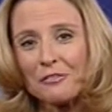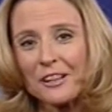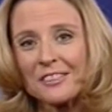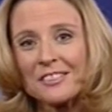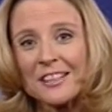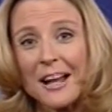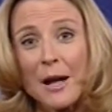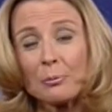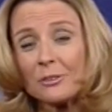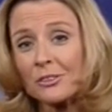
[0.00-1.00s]
events that
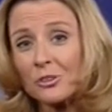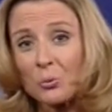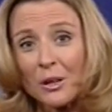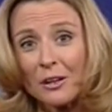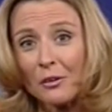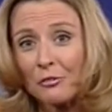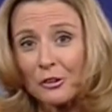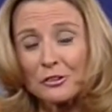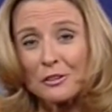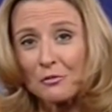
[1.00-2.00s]
happened 12,
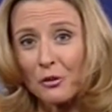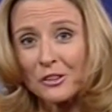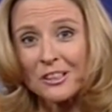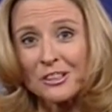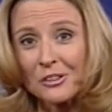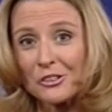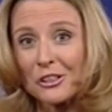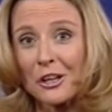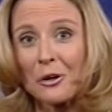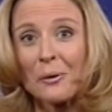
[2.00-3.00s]
13, 14 years
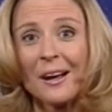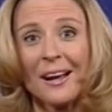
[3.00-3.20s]
ago.